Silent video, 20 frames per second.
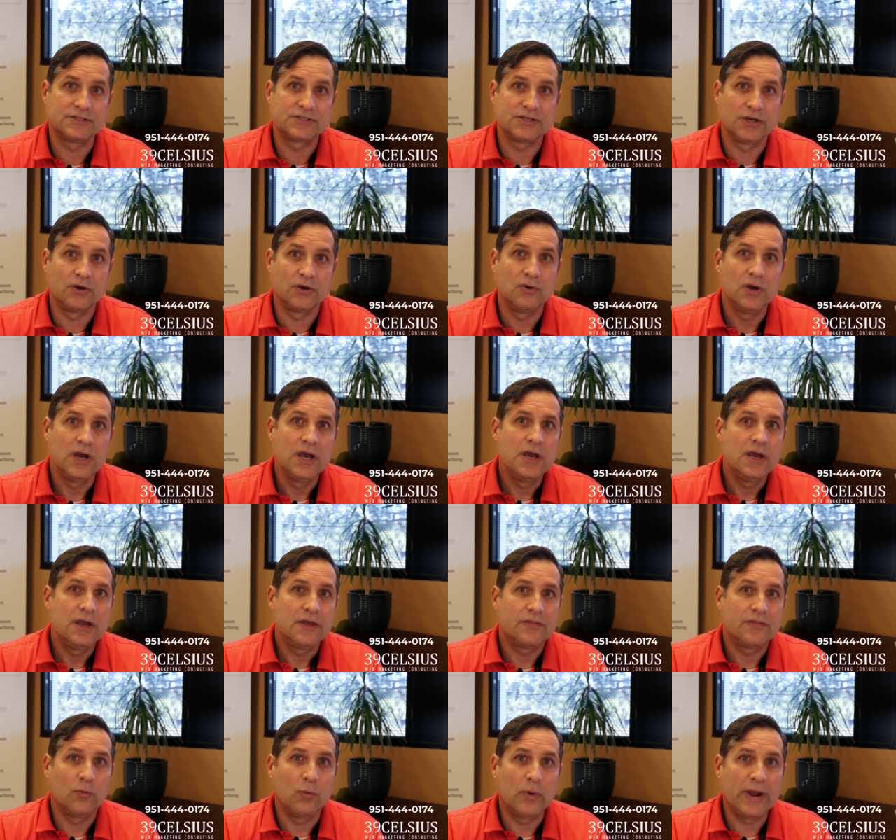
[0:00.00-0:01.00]
So
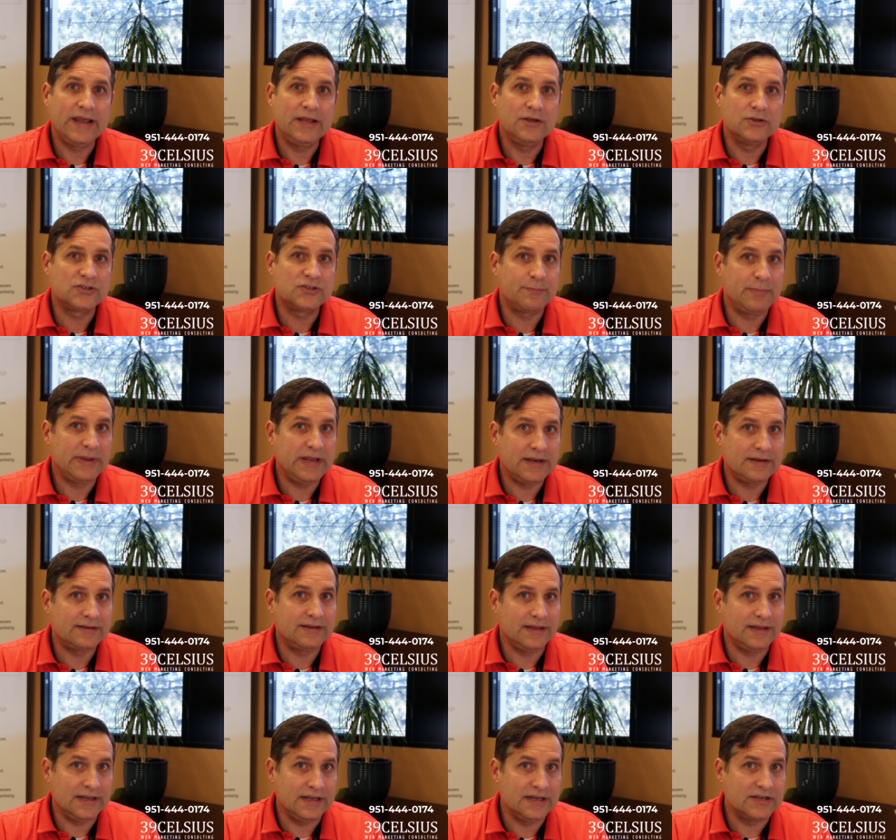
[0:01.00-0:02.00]
the way you speak
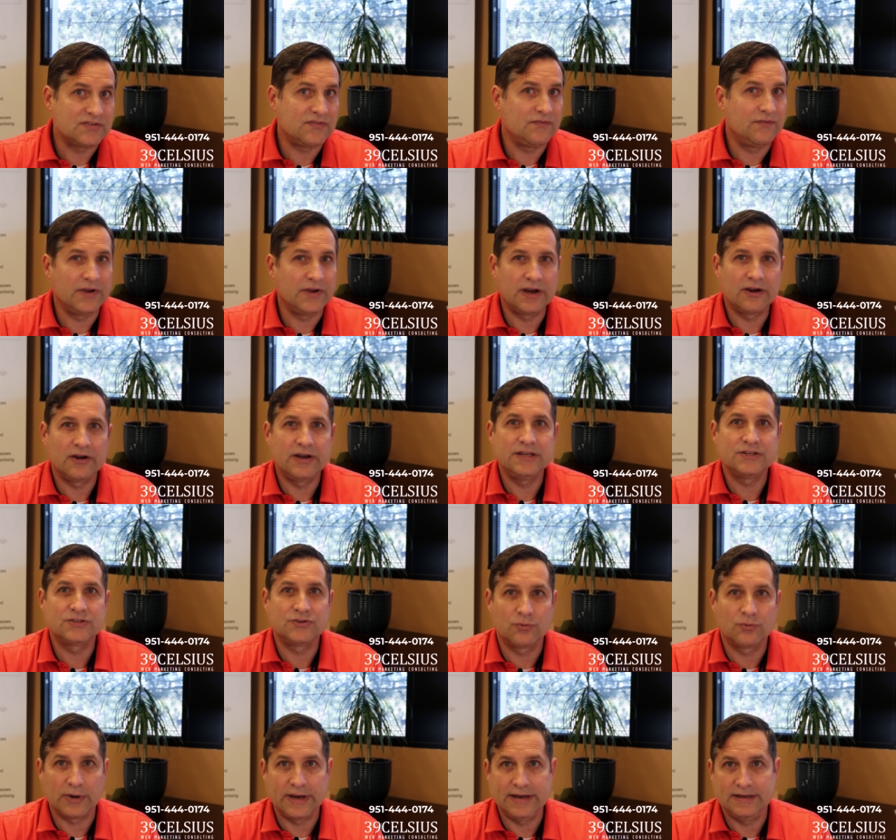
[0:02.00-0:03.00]
to each varies
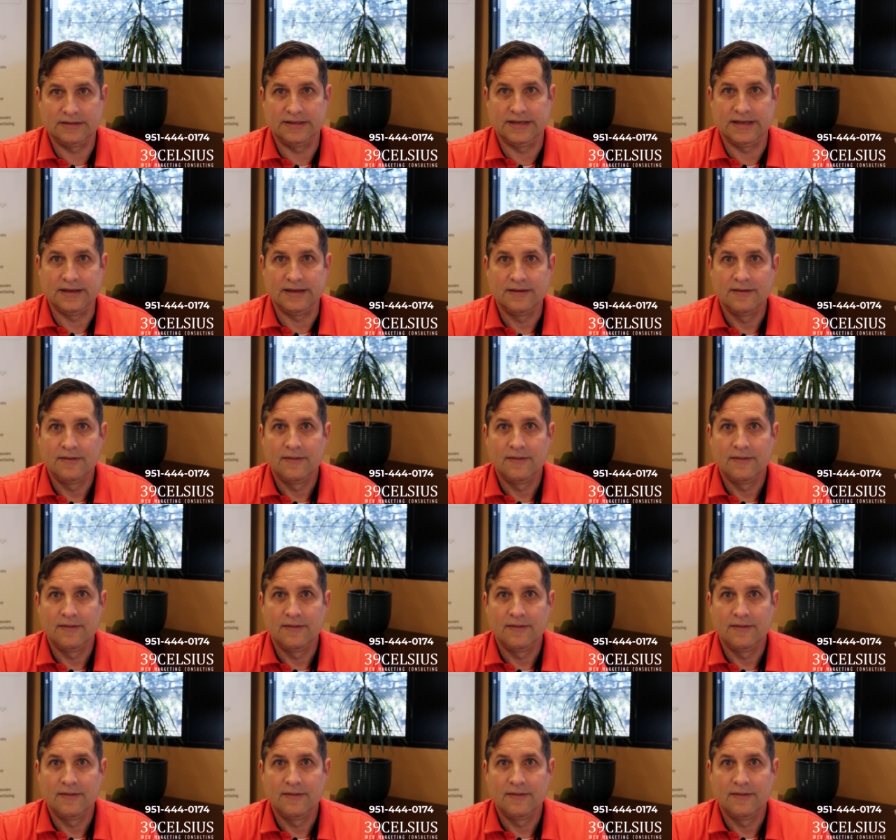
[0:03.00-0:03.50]
greatly.